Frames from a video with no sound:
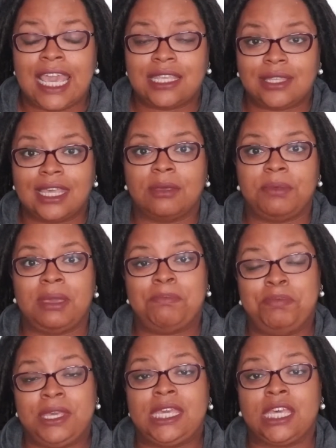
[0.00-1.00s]
And so that can be a
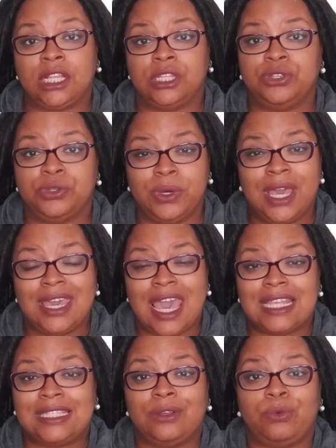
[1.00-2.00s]
big clue
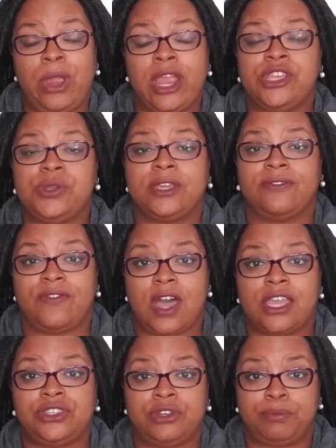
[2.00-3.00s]
as to where you can
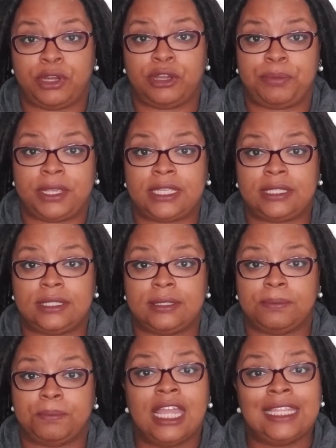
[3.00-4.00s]
find your purpose.